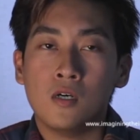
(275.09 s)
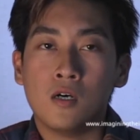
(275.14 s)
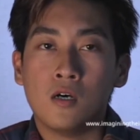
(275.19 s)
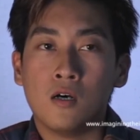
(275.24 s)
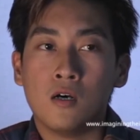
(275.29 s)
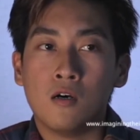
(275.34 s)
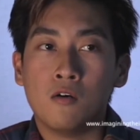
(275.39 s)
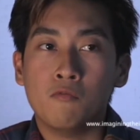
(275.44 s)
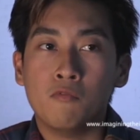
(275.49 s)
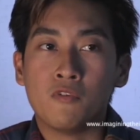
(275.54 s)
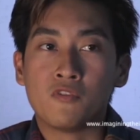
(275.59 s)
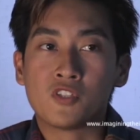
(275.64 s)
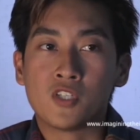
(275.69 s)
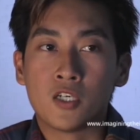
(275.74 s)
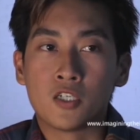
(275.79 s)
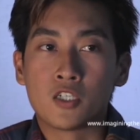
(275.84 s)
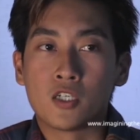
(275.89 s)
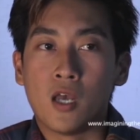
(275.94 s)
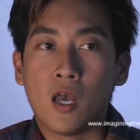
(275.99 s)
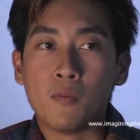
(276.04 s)
Uh, with
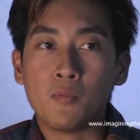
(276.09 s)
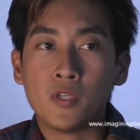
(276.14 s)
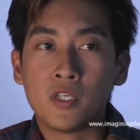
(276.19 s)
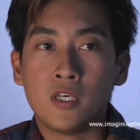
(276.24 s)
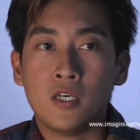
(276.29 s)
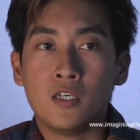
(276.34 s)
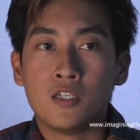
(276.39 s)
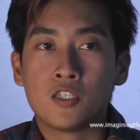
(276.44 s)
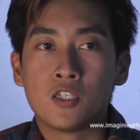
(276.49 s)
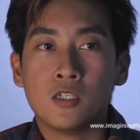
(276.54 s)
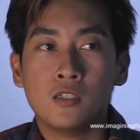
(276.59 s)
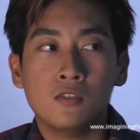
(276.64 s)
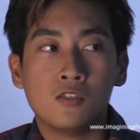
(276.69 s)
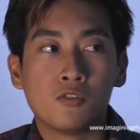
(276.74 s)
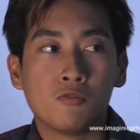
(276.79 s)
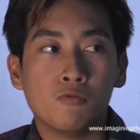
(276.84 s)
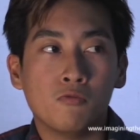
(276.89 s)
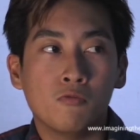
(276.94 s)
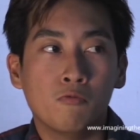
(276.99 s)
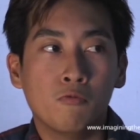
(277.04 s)
such
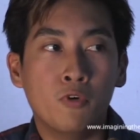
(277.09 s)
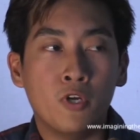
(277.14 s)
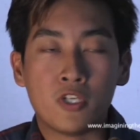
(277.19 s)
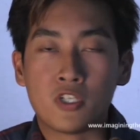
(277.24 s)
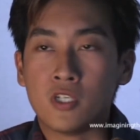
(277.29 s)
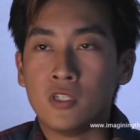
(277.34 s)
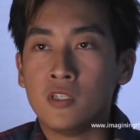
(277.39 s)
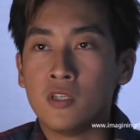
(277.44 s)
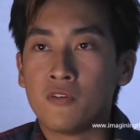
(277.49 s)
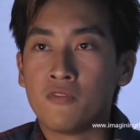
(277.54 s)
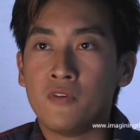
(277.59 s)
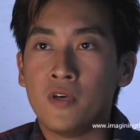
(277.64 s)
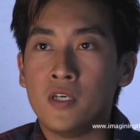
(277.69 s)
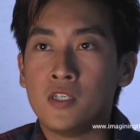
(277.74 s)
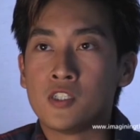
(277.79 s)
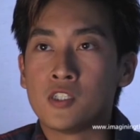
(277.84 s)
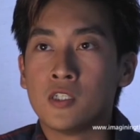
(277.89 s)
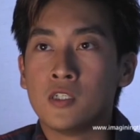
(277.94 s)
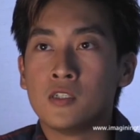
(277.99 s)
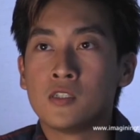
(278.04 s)
applications, rich
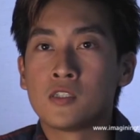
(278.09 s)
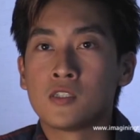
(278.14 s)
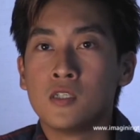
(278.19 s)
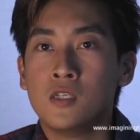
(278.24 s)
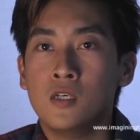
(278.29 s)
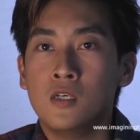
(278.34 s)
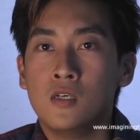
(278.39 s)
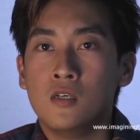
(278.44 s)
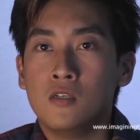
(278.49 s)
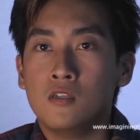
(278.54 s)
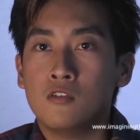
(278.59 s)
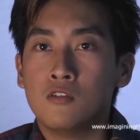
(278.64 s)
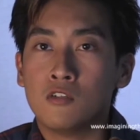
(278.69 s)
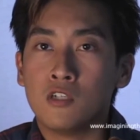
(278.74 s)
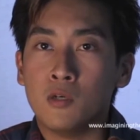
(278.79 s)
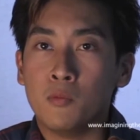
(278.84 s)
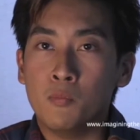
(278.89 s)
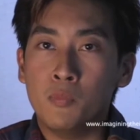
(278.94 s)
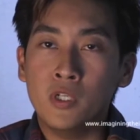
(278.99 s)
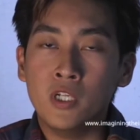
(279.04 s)
interfaces, you know,
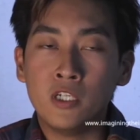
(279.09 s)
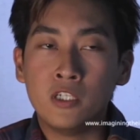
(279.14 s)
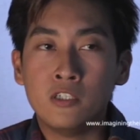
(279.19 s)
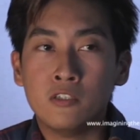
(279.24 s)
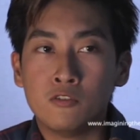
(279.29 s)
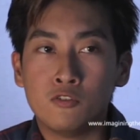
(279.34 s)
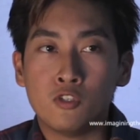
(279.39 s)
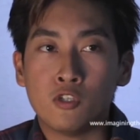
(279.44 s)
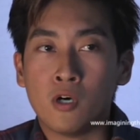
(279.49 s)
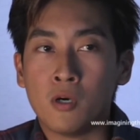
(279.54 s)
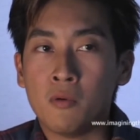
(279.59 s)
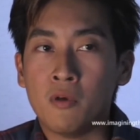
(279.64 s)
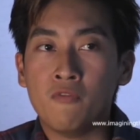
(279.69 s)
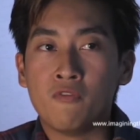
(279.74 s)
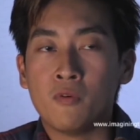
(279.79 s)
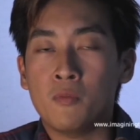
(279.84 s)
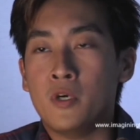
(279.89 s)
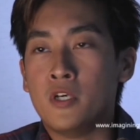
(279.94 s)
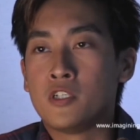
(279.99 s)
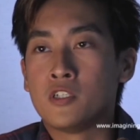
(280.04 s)
the ability to draw up
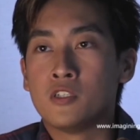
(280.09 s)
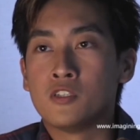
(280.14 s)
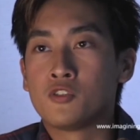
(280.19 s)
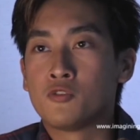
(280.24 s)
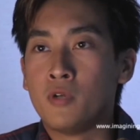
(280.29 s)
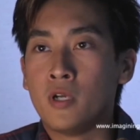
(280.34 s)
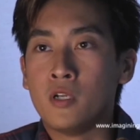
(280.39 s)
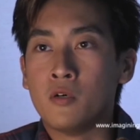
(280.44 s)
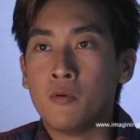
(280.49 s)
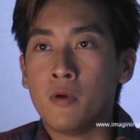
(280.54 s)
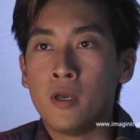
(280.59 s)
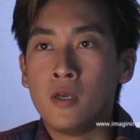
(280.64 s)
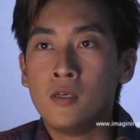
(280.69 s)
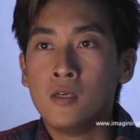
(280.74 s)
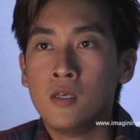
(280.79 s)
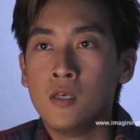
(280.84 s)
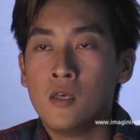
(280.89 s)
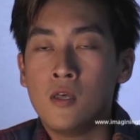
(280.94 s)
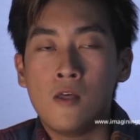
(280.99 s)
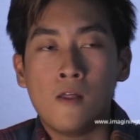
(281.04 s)
information straight away,
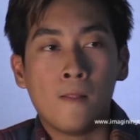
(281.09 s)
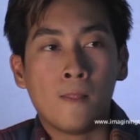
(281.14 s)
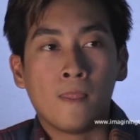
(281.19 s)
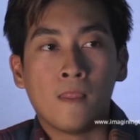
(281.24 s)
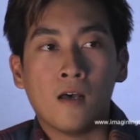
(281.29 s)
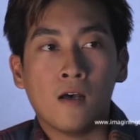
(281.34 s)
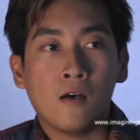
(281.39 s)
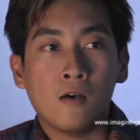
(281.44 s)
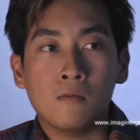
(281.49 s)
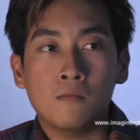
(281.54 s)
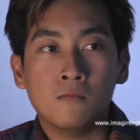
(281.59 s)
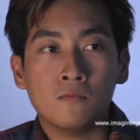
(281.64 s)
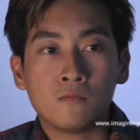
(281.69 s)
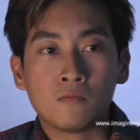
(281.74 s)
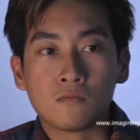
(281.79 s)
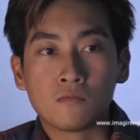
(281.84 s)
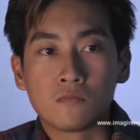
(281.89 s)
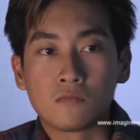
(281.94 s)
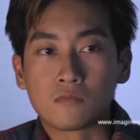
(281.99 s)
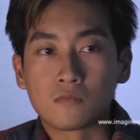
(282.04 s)
um,
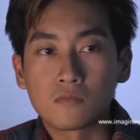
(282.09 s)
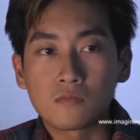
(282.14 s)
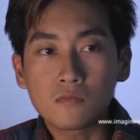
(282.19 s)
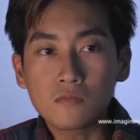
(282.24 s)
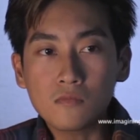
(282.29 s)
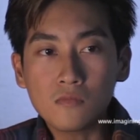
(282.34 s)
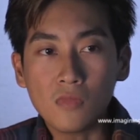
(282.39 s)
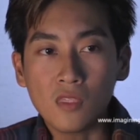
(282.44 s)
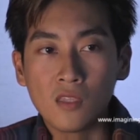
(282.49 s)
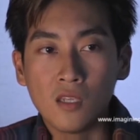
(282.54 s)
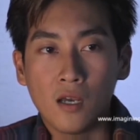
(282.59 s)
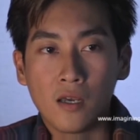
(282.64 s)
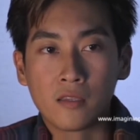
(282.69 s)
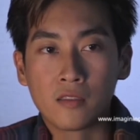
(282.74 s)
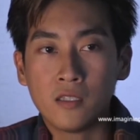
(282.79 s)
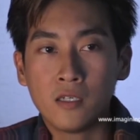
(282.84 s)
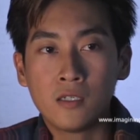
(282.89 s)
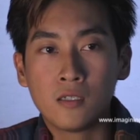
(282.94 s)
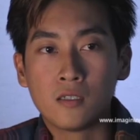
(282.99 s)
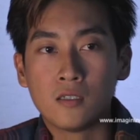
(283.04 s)
I
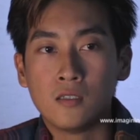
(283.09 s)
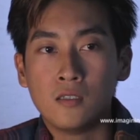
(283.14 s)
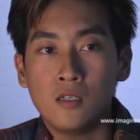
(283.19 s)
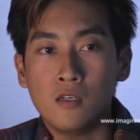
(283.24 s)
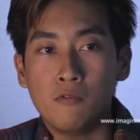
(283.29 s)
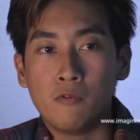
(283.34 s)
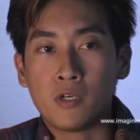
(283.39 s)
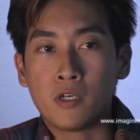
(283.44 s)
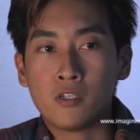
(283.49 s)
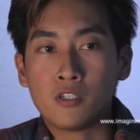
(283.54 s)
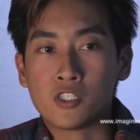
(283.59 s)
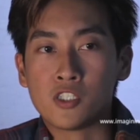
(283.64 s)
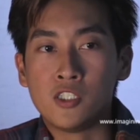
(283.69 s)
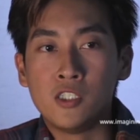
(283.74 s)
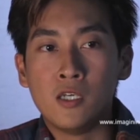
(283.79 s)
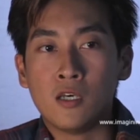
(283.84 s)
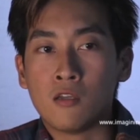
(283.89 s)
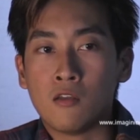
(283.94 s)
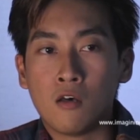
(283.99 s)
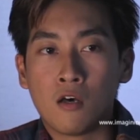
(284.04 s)
think we're going to
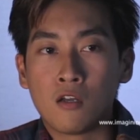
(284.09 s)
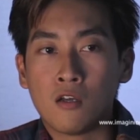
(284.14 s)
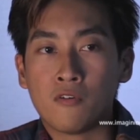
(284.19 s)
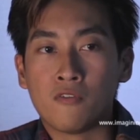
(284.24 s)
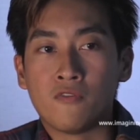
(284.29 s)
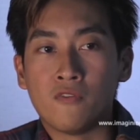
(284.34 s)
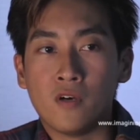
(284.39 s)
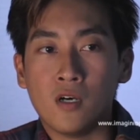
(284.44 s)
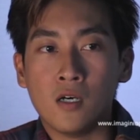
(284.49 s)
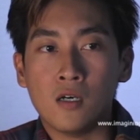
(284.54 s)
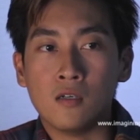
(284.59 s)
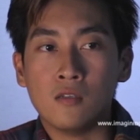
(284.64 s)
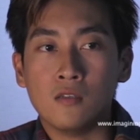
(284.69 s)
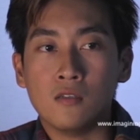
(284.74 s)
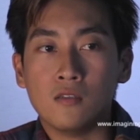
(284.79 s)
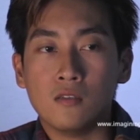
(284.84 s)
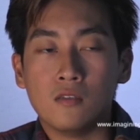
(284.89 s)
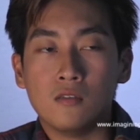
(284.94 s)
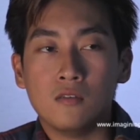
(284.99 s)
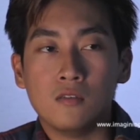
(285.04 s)
see a lot of, uh,
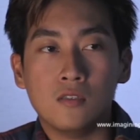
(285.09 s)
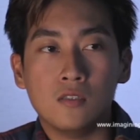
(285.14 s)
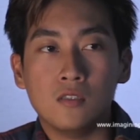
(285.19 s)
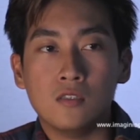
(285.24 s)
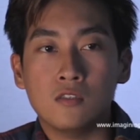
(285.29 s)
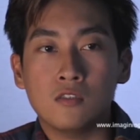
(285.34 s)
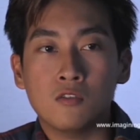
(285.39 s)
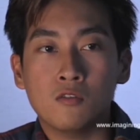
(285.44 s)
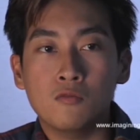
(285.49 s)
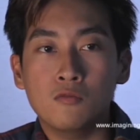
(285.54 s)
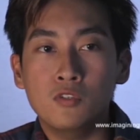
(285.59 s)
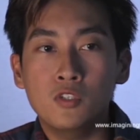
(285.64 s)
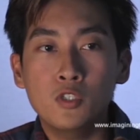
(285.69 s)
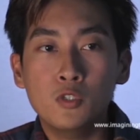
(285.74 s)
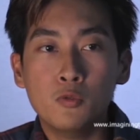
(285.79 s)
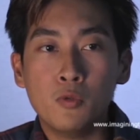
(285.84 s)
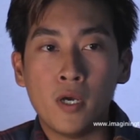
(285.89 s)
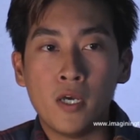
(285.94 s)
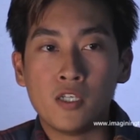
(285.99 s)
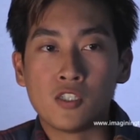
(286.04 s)
you know,
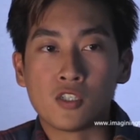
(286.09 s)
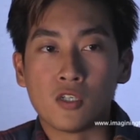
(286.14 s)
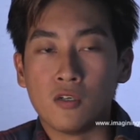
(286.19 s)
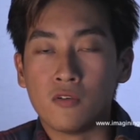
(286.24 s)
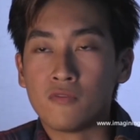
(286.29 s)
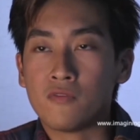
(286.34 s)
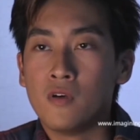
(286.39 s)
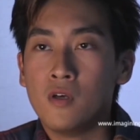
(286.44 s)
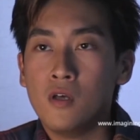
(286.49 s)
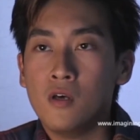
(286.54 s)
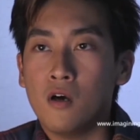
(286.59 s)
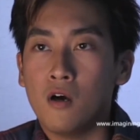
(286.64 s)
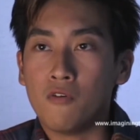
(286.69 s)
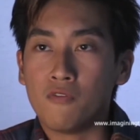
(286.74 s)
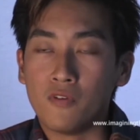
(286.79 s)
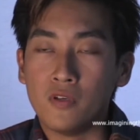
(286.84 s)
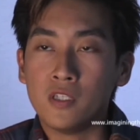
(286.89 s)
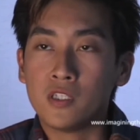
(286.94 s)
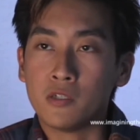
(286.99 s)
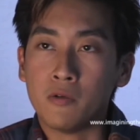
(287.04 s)
new ways of,
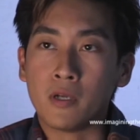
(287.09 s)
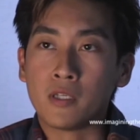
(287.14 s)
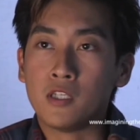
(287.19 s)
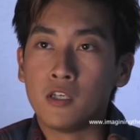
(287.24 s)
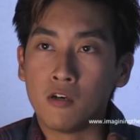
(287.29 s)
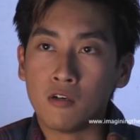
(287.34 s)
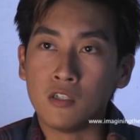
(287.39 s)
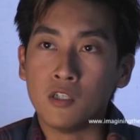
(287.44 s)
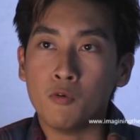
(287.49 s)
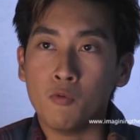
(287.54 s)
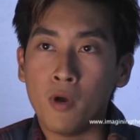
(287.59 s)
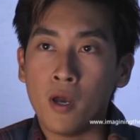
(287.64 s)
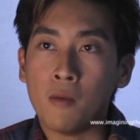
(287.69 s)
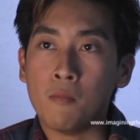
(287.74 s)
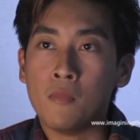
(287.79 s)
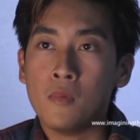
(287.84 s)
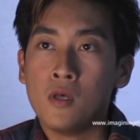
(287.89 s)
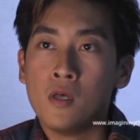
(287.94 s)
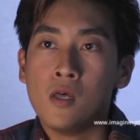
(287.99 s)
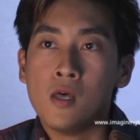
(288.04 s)
of interacting on the
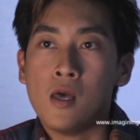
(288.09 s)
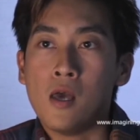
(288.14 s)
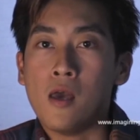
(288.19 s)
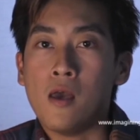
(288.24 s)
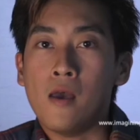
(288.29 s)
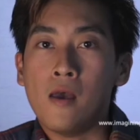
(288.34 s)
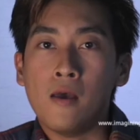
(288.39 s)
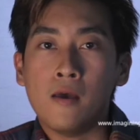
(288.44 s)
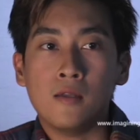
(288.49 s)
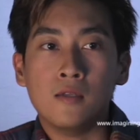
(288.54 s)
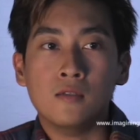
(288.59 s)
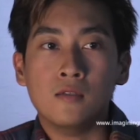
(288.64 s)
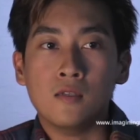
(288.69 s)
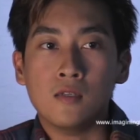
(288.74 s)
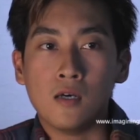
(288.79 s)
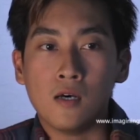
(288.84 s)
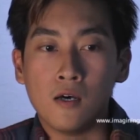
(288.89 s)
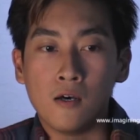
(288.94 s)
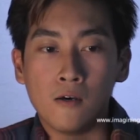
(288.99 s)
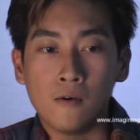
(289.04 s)
web and,
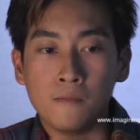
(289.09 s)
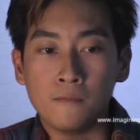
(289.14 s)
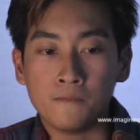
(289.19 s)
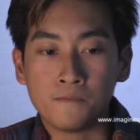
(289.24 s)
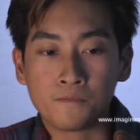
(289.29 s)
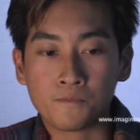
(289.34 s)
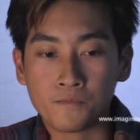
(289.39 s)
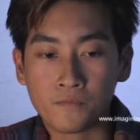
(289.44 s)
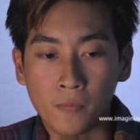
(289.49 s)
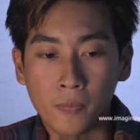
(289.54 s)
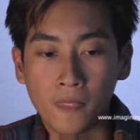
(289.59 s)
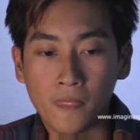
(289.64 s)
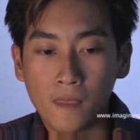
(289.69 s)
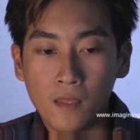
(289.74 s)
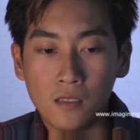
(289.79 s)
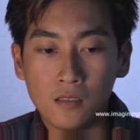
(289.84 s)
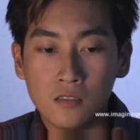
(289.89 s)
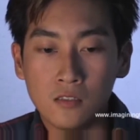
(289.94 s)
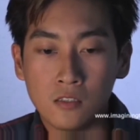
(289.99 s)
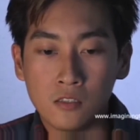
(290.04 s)
um,
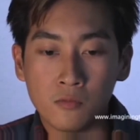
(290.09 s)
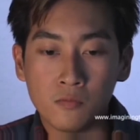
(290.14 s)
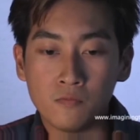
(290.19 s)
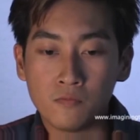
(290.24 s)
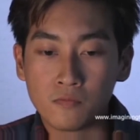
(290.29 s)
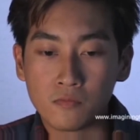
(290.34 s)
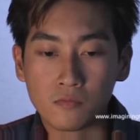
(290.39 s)
you know,